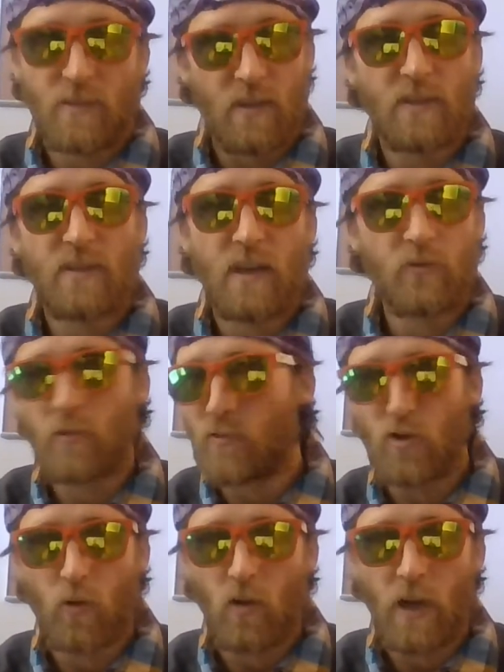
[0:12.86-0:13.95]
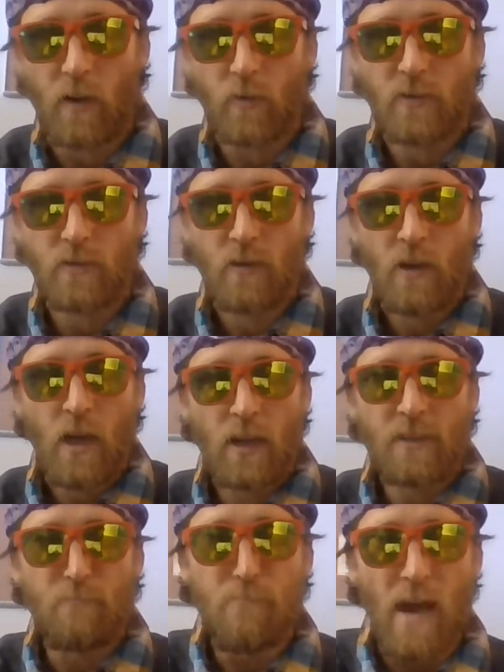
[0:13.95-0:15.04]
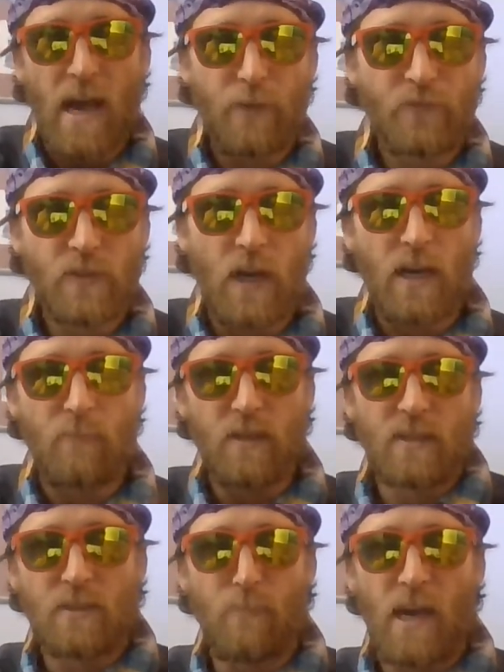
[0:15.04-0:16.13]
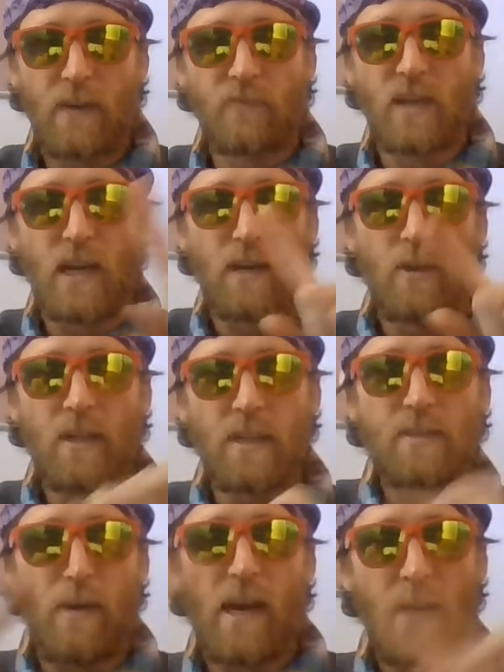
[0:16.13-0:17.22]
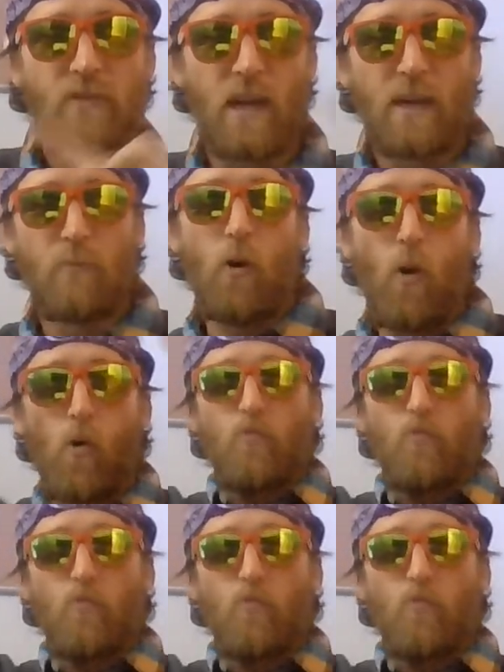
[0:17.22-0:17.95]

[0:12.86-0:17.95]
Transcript: is out. There's no clouds. It's math time. It's math time. It's math time. Oh,